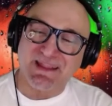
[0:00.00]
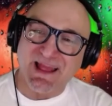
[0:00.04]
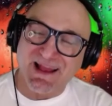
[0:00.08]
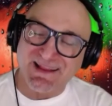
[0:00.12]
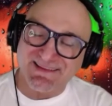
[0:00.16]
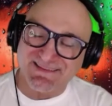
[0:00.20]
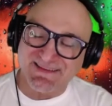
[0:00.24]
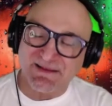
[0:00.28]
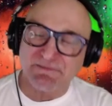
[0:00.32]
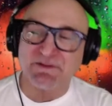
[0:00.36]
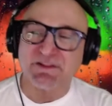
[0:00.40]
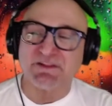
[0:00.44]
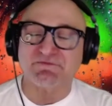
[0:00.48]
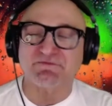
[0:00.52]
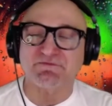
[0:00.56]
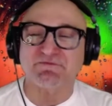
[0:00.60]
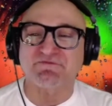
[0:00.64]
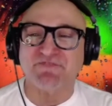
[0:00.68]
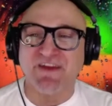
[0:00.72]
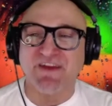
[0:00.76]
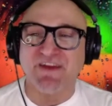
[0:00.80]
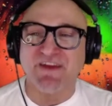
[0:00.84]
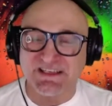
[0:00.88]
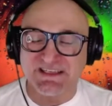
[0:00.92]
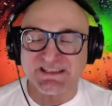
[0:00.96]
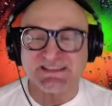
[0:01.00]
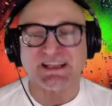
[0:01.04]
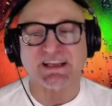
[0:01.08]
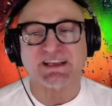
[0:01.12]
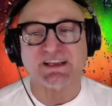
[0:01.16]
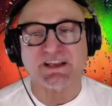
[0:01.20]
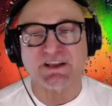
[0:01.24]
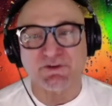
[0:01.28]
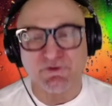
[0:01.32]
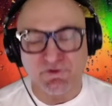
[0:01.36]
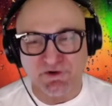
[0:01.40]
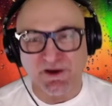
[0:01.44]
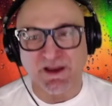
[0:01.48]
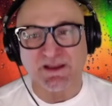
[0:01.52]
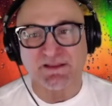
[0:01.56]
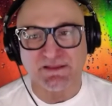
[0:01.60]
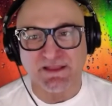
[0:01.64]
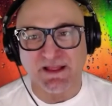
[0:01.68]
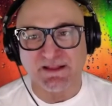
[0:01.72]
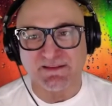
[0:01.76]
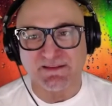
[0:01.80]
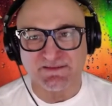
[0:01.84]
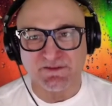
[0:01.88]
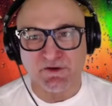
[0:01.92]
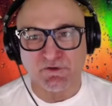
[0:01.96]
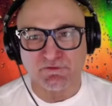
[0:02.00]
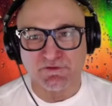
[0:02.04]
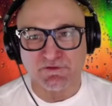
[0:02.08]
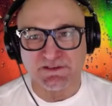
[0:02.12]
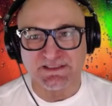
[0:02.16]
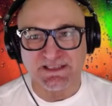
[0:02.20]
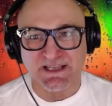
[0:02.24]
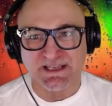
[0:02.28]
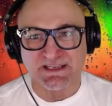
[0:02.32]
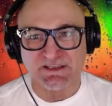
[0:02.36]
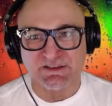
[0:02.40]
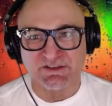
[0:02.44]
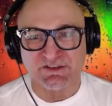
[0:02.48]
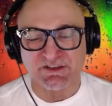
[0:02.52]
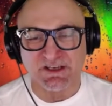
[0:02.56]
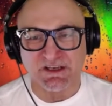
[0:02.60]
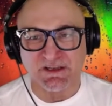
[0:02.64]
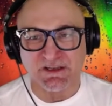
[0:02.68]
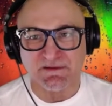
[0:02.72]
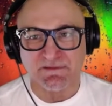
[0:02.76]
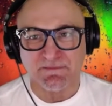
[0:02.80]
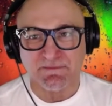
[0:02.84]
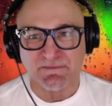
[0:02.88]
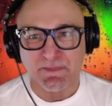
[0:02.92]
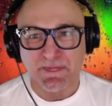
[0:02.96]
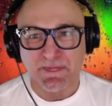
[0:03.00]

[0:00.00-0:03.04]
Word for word: are some of the factors that can create that soulless energy?